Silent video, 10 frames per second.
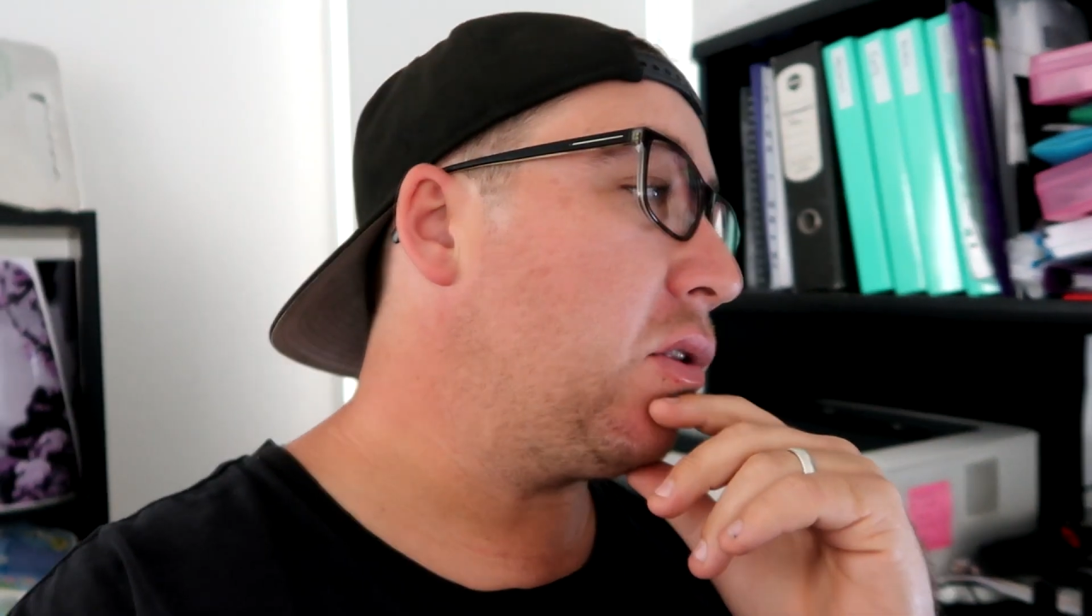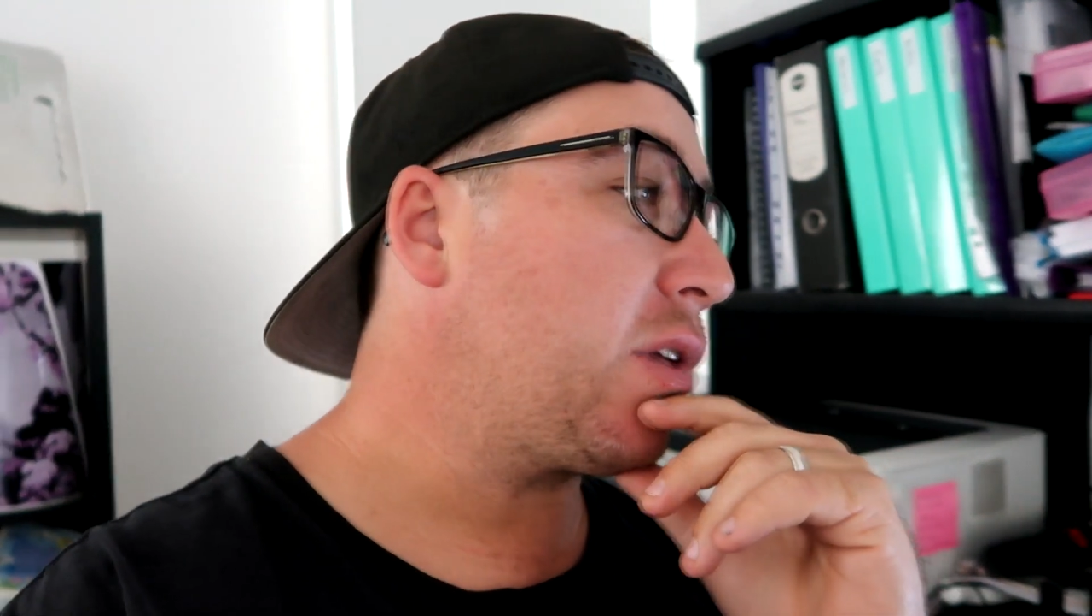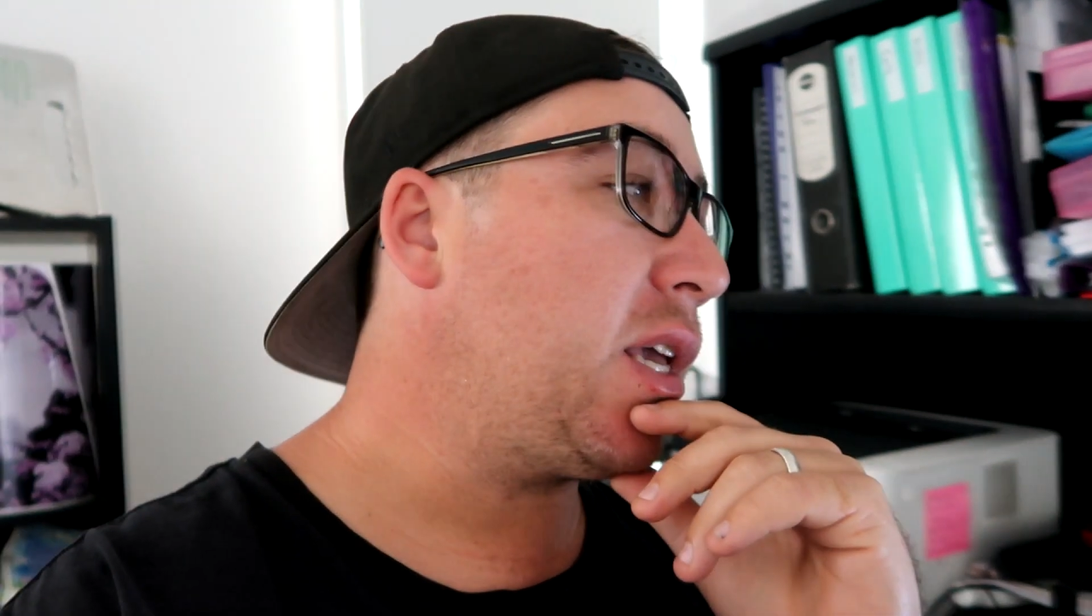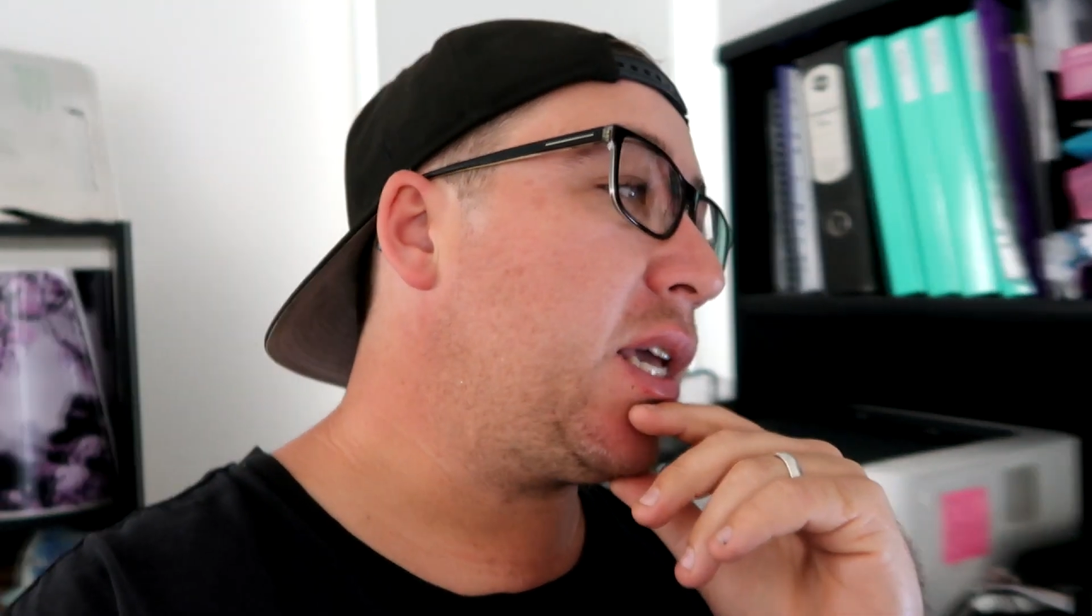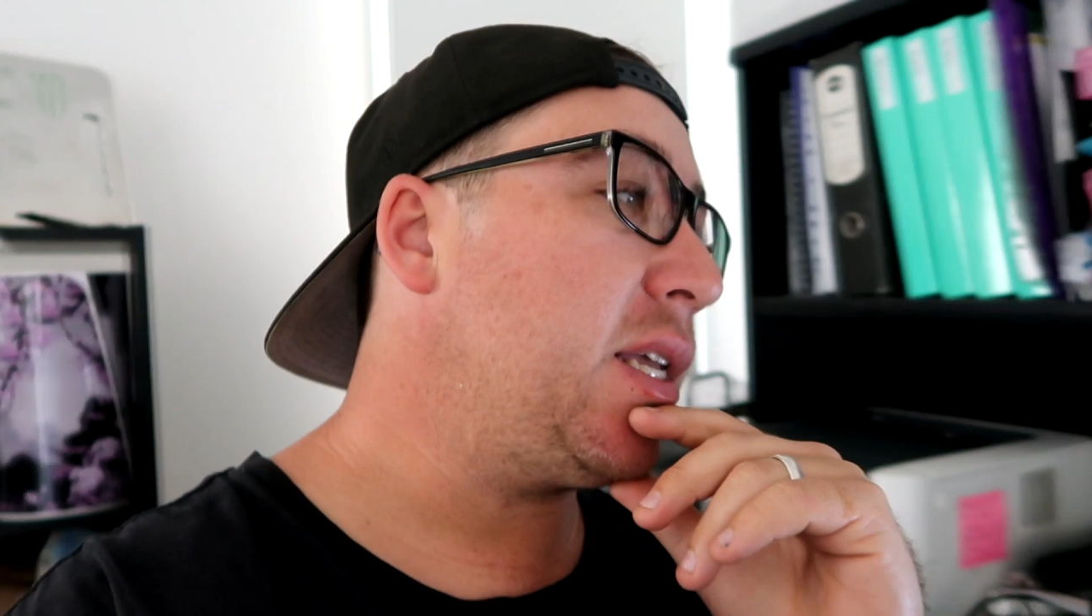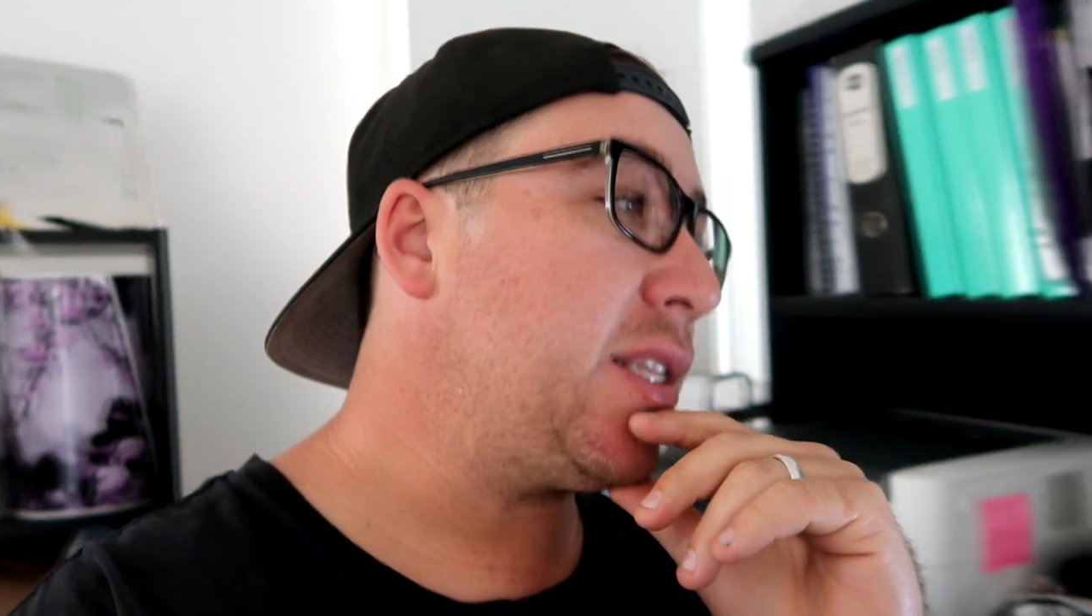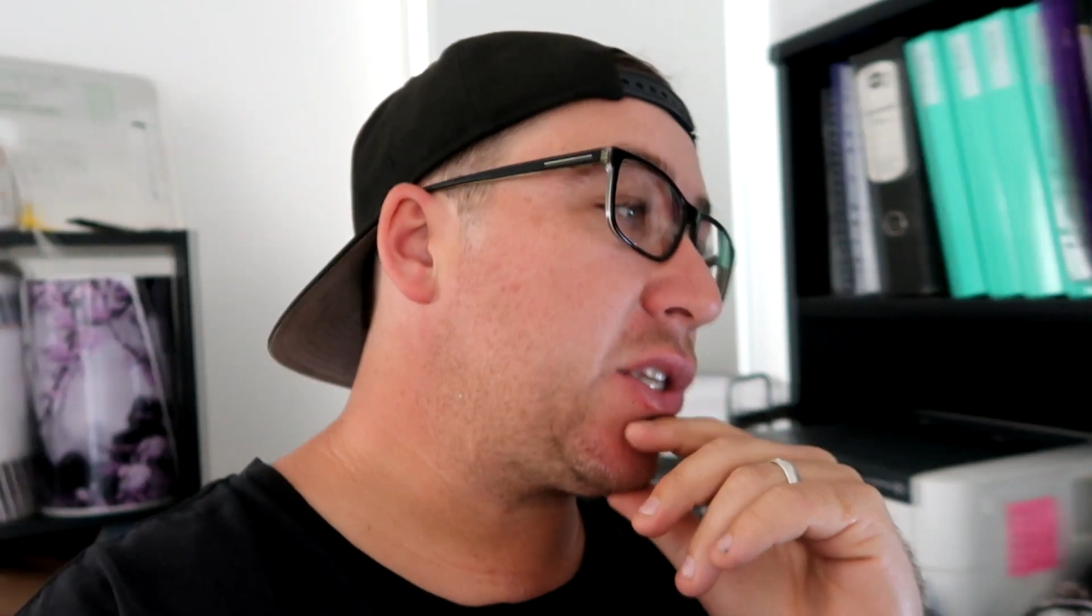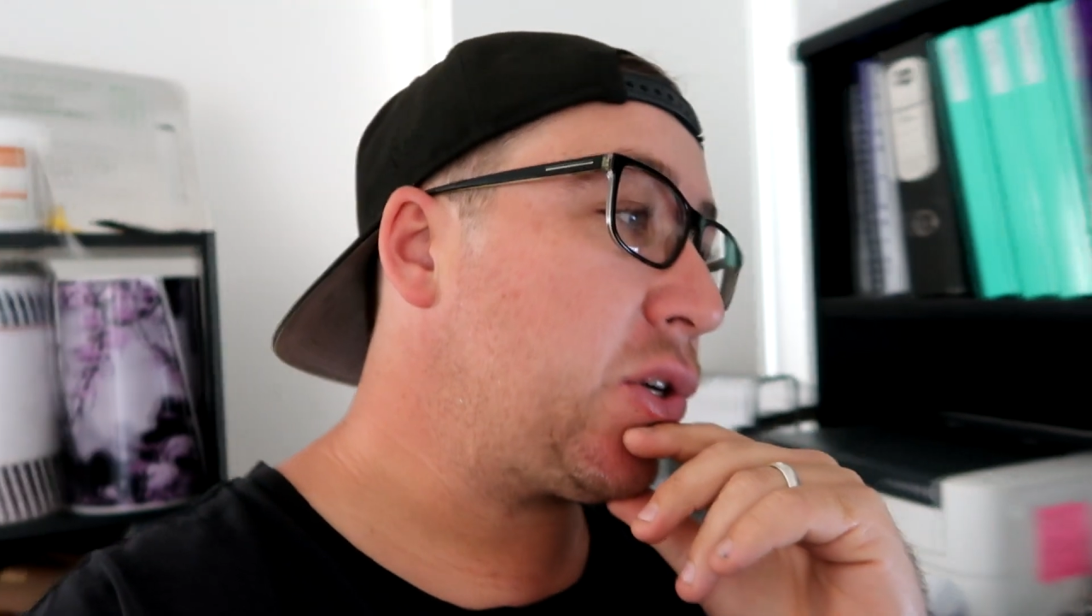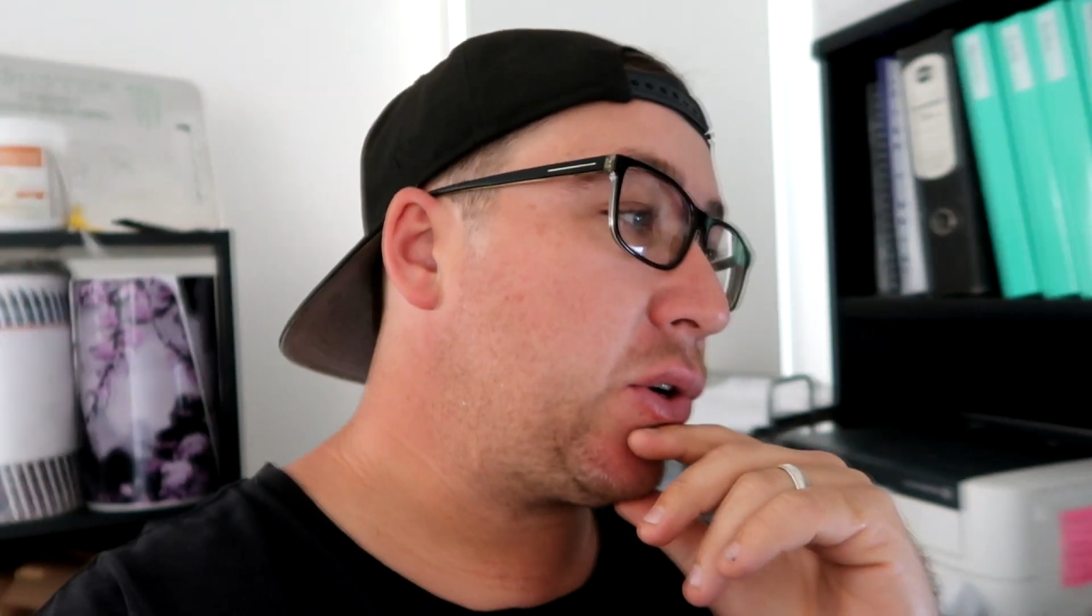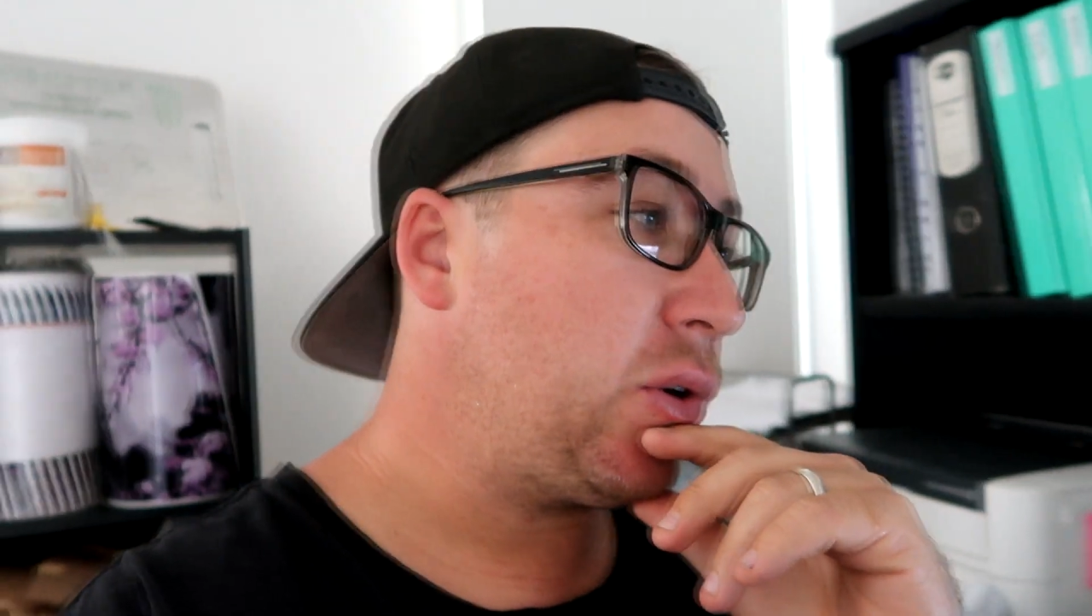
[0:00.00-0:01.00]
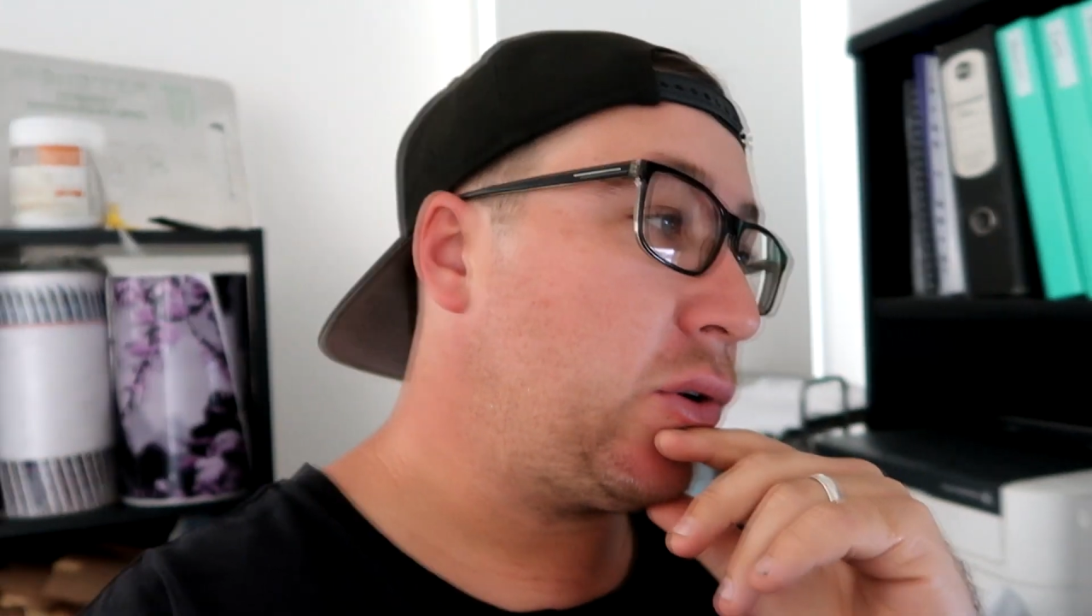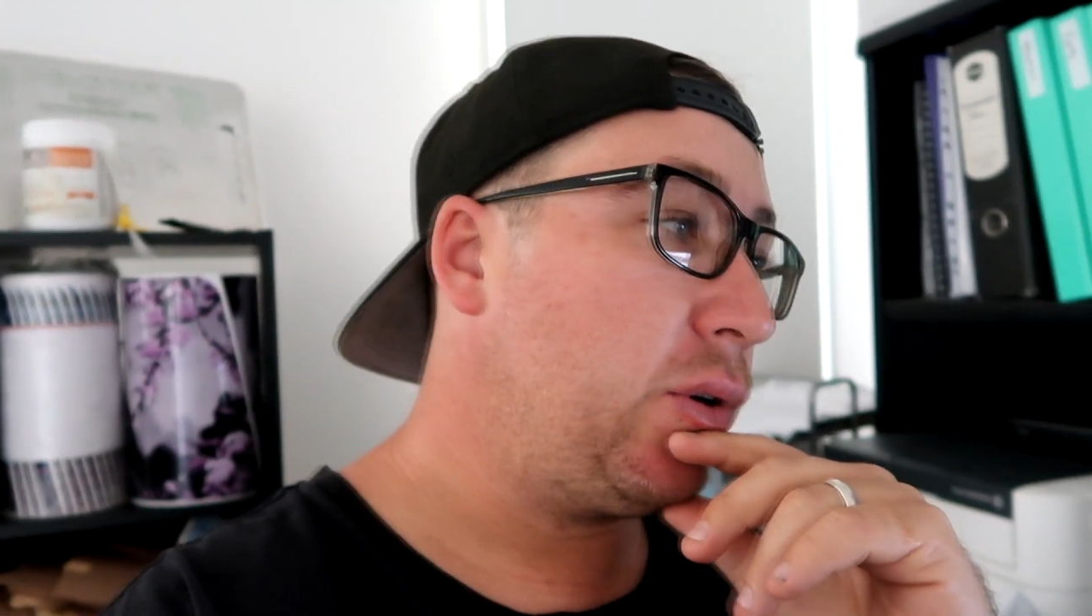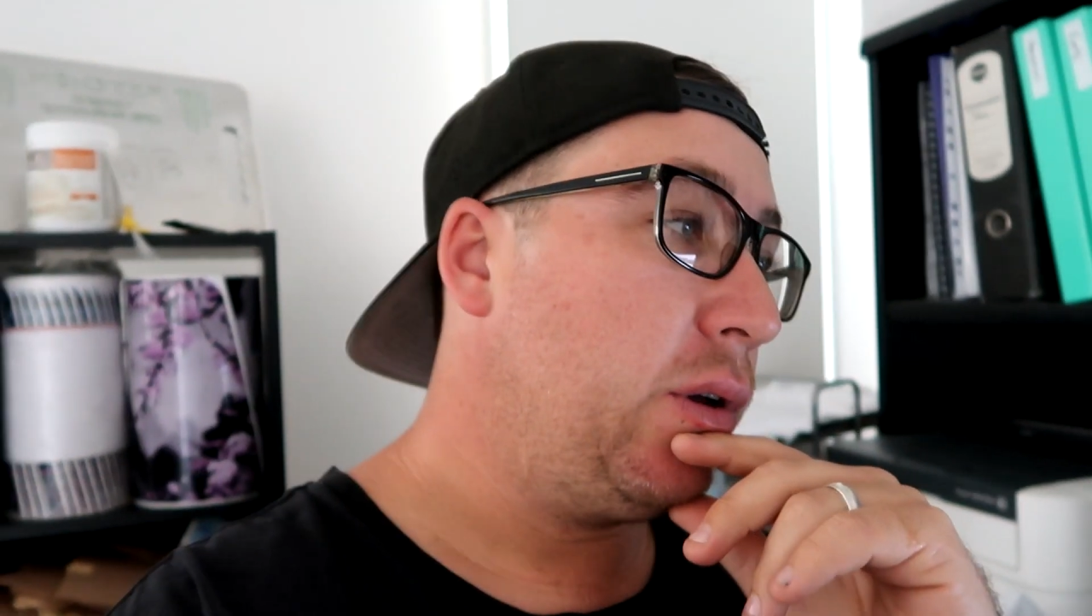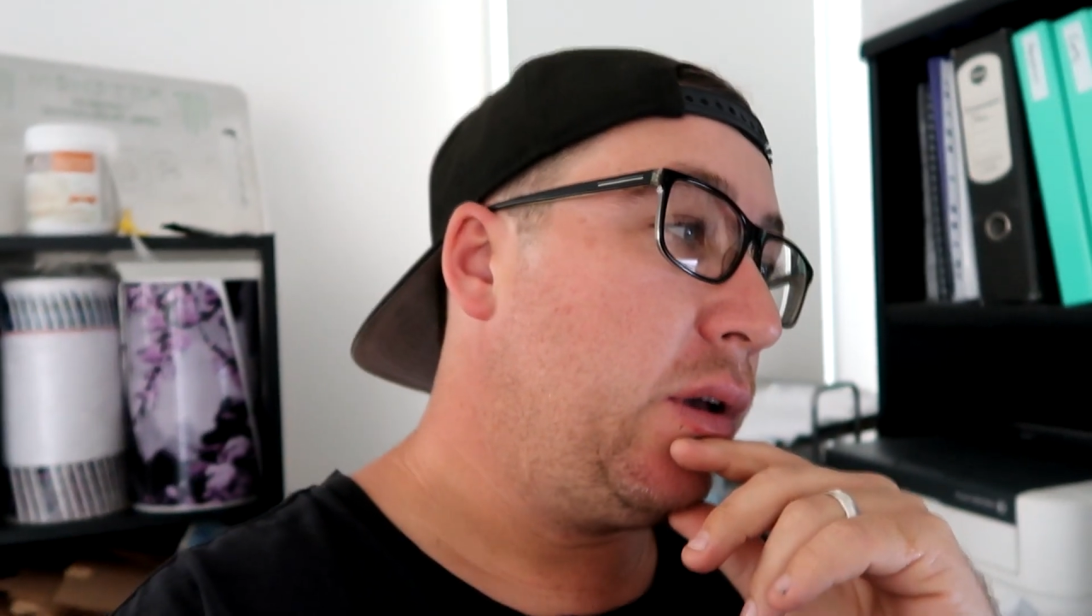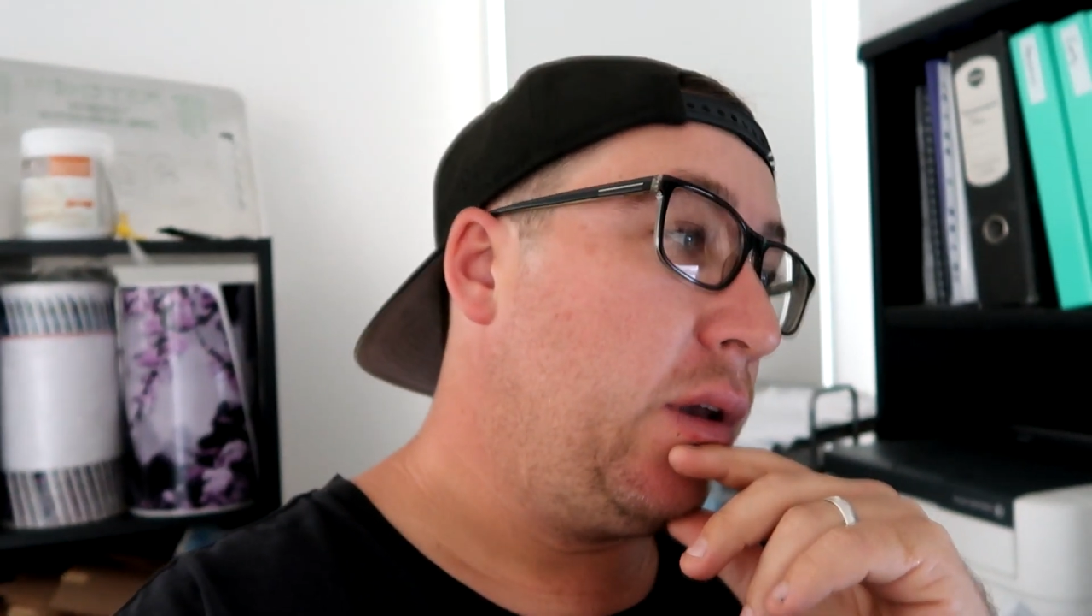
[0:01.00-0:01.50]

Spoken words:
looking into